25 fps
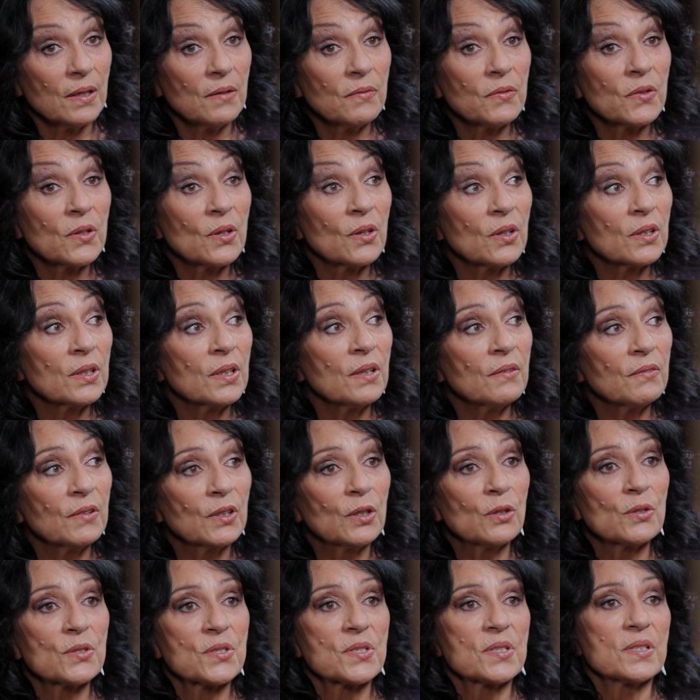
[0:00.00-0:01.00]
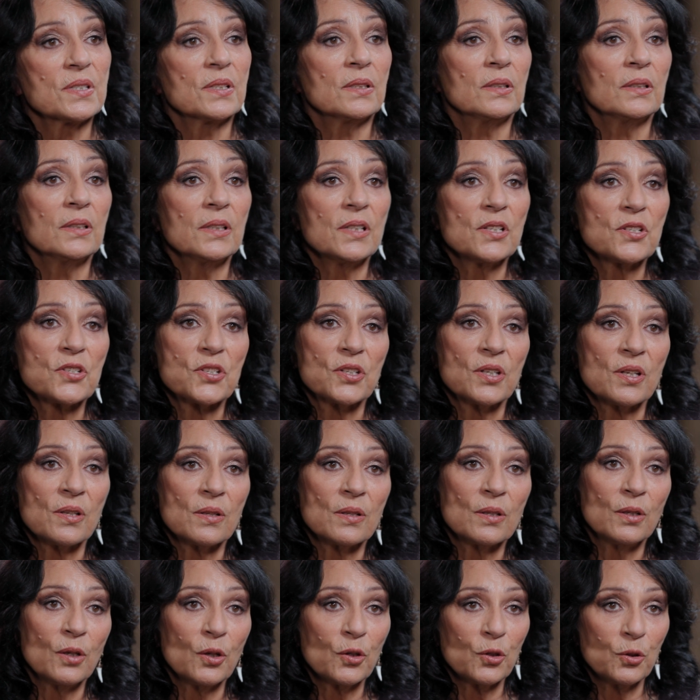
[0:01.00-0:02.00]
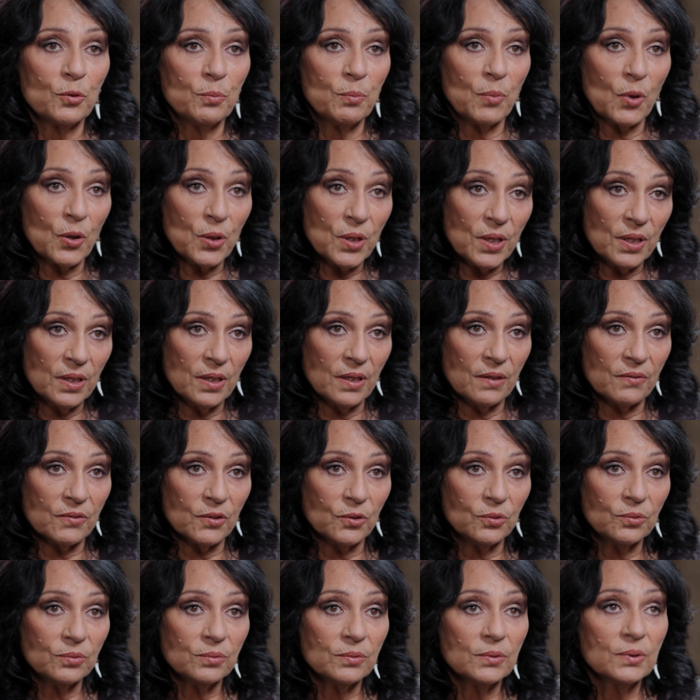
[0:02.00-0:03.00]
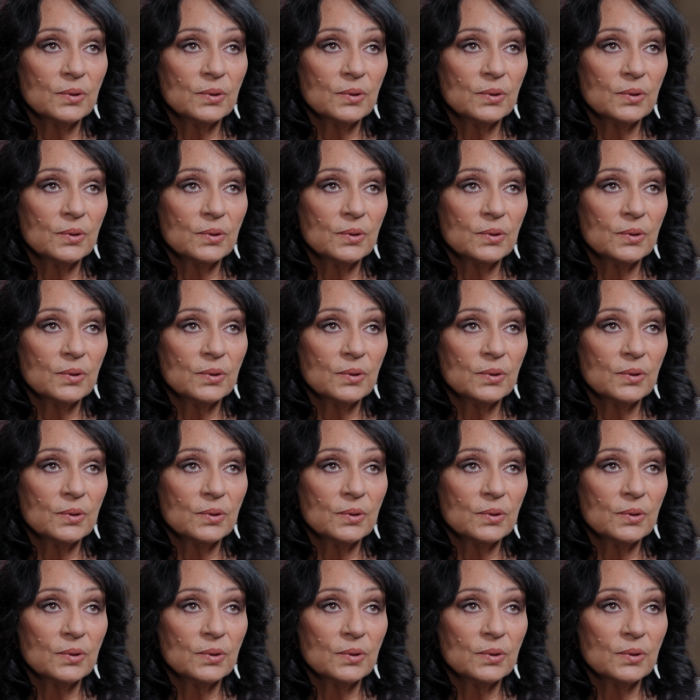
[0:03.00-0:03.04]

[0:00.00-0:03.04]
even though I'd never lost an election at the local body level,